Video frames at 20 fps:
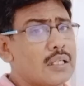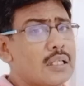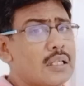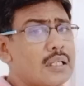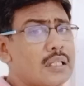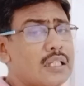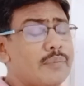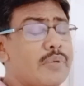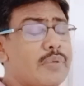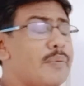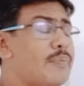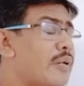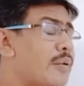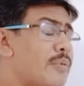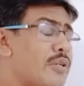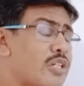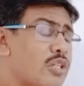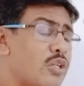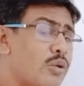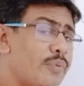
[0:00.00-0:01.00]
The vapor
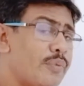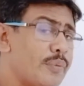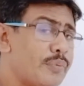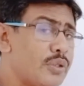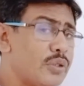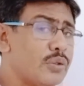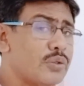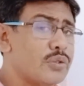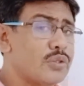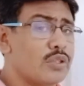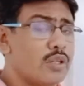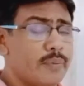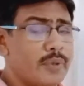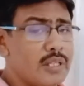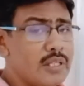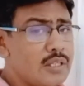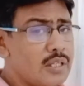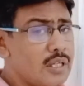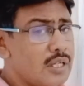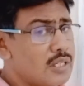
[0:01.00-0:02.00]
pressure of a pure
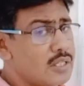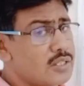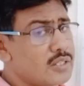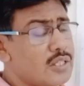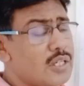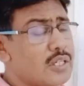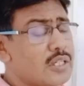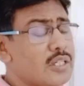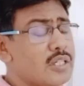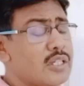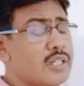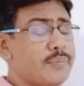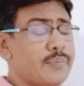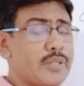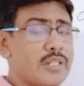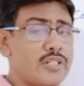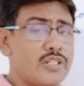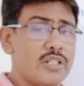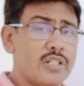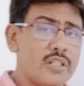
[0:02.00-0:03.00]
solvent at certain
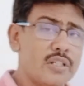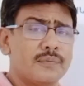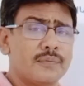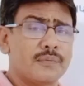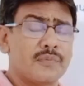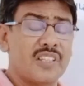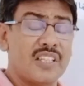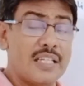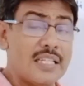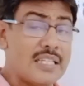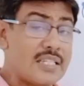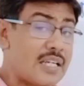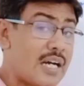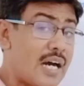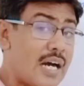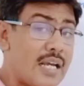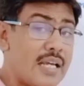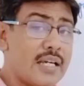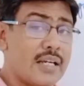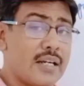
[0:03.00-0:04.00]
temperature is
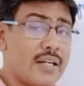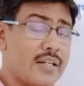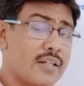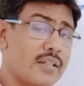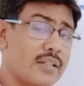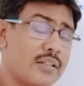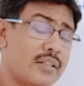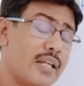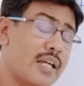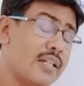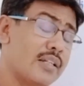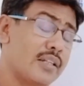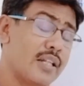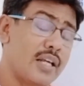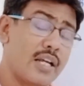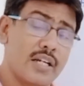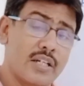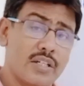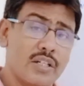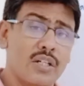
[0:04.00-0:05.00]
higher than
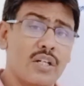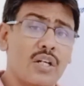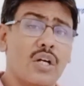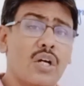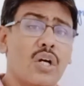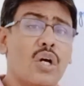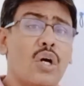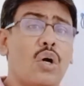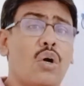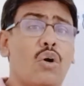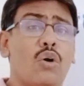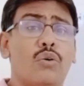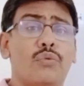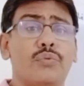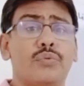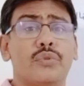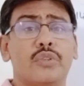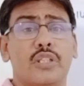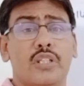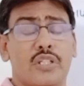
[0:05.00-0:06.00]
that
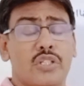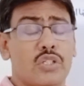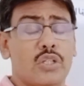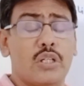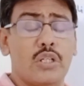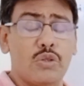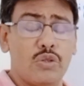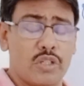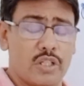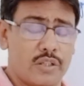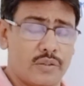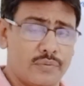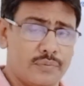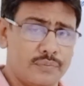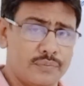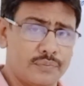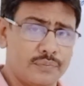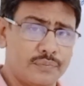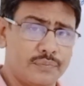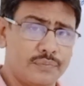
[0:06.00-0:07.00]
of its
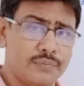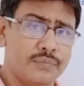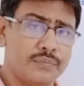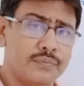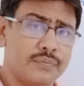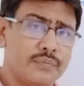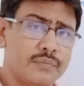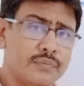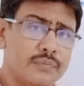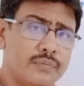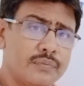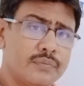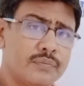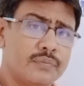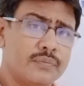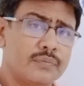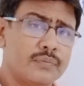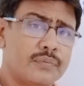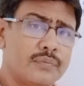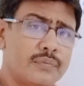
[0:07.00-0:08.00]
solution.
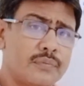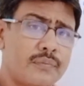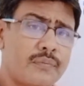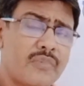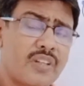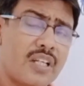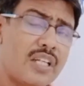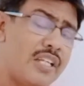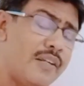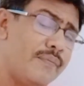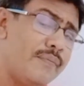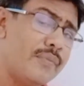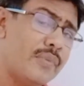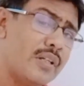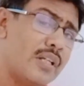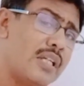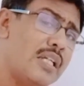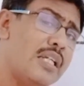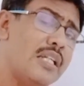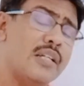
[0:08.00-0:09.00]

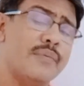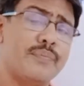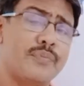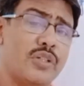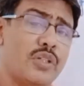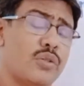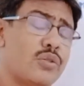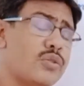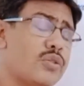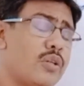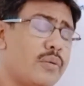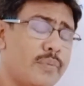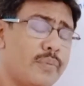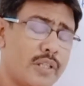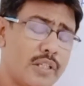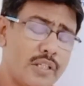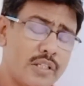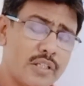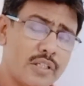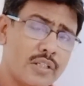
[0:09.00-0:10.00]
If in a pure
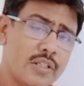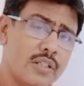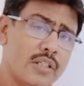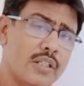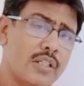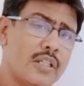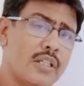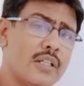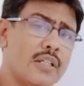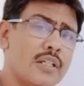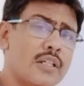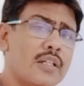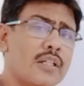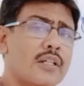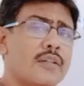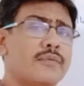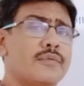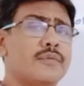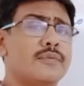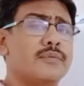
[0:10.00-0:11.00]
solvent
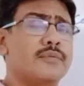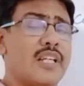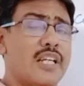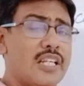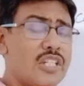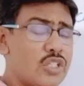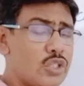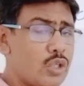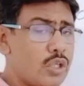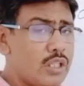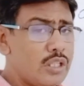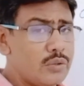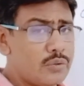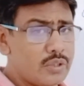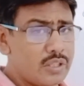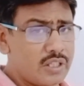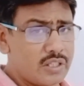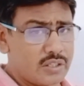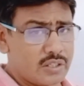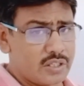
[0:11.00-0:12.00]
a
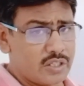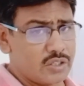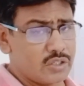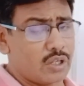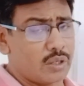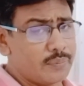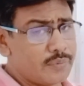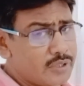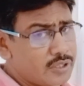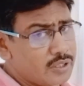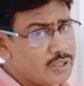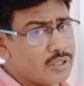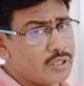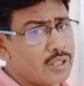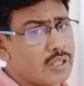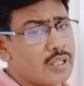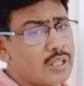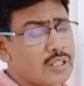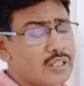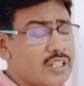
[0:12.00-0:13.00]
solute is dissolved,
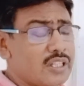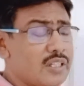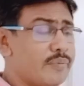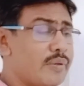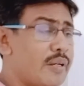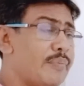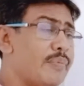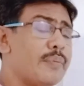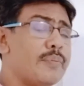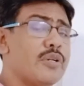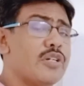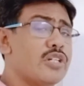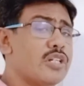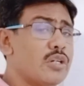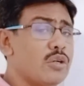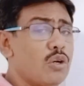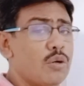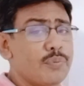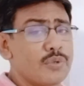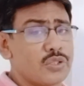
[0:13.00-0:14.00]
then the vapor pressure
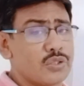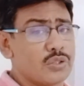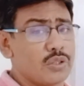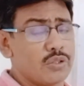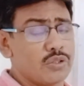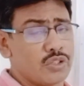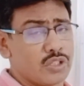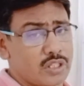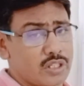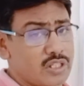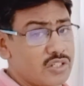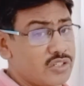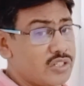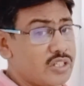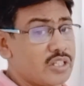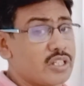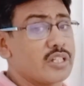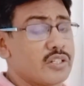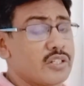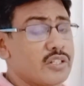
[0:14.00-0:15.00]
of a solution is
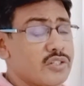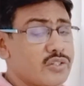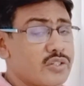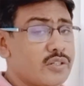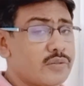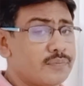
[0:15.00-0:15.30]
decreased.